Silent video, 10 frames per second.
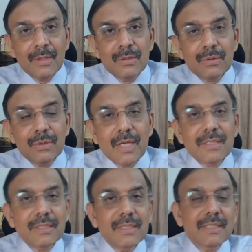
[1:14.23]
So that's
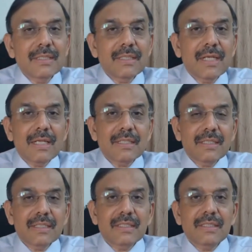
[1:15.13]
the reason there are
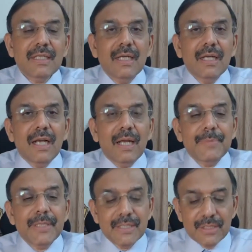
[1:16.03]
6
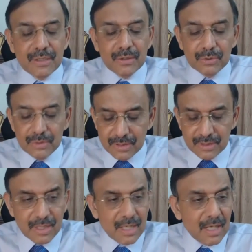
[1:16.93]
IPSG
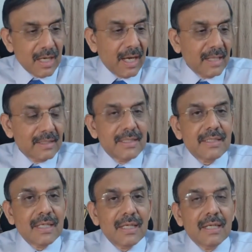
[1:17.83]
goals, and these
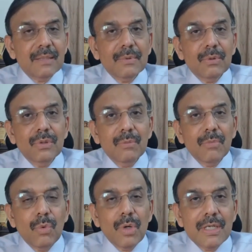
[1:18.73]
are: goal
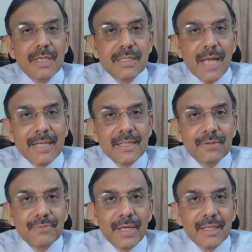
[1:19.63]
number 1 is
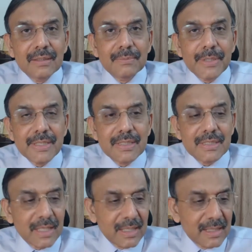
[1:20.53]
identifying patients
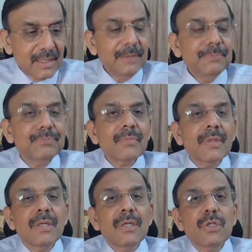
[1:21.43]
correctly,
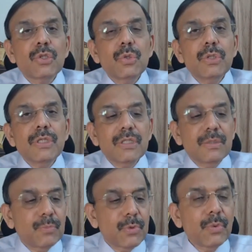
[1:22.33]
2 is
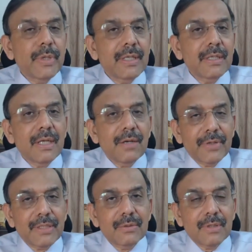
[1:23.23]
improving
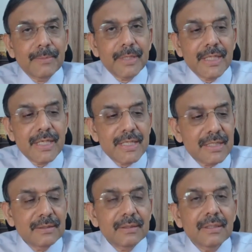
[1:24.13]
effective
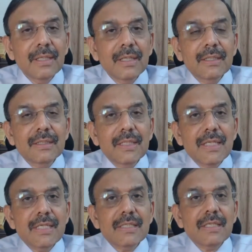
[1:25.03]
communication,
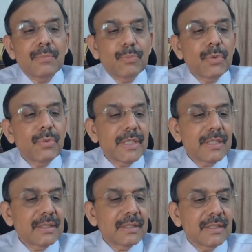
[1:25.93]
3 is
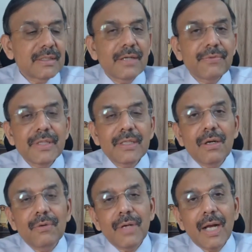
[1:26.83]
improving the safety
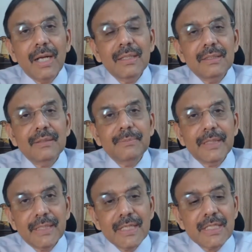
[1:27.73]
of high alert
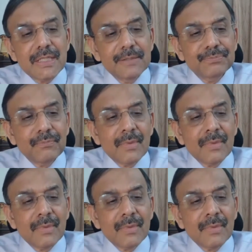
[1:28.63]
medication,